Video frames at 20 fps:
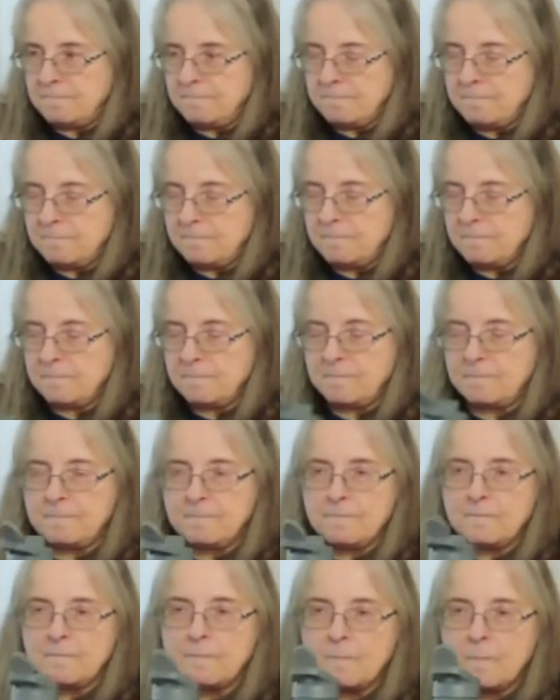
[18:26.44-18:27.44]

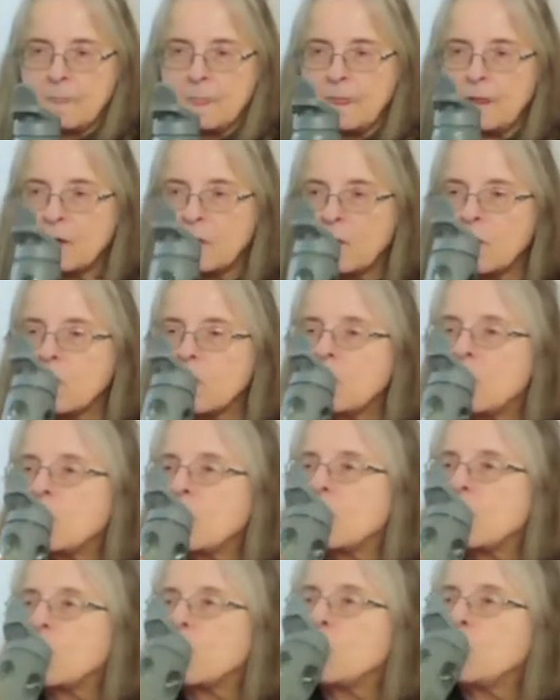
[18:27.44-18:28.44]

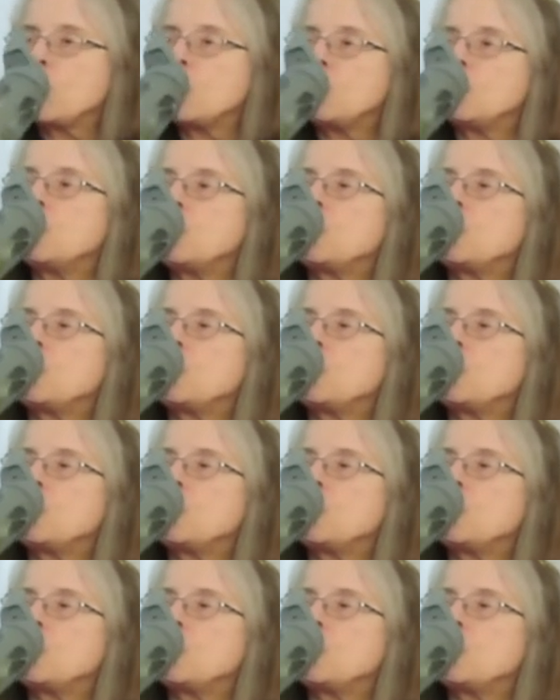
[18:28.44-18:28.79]
No one is speaking in this clip.